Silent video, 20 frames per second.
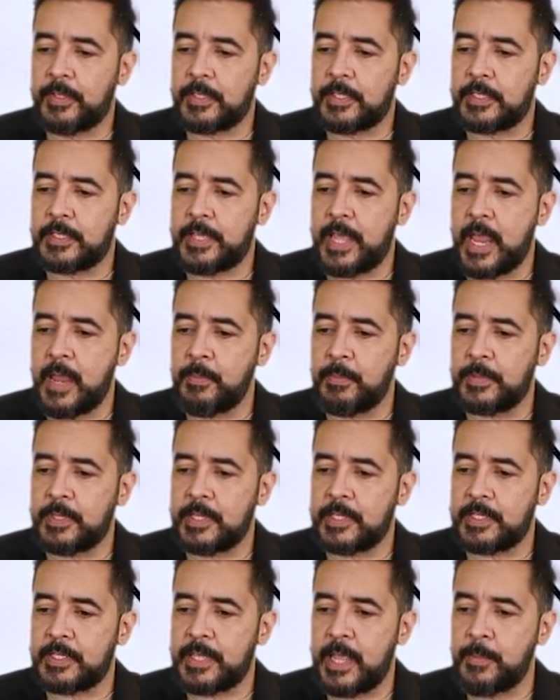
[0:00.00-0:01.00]

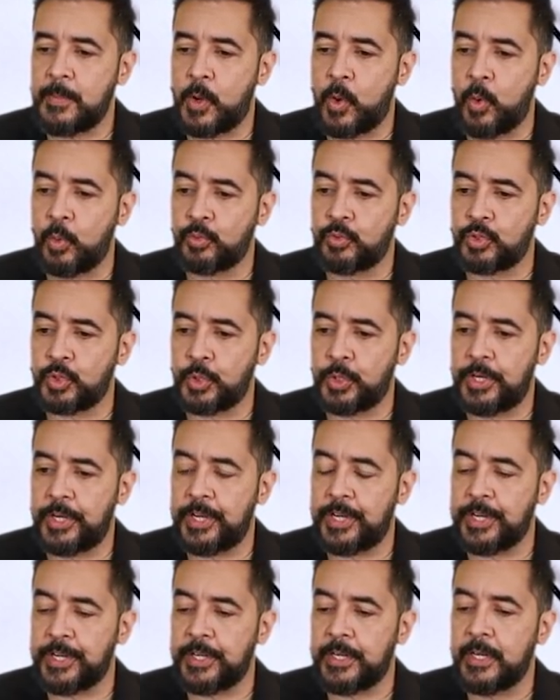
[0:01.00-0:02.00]
same contour
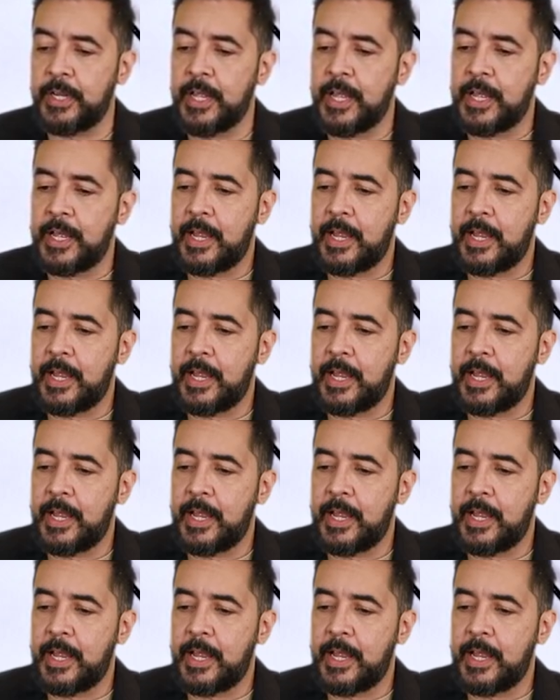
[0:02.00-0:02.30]
here,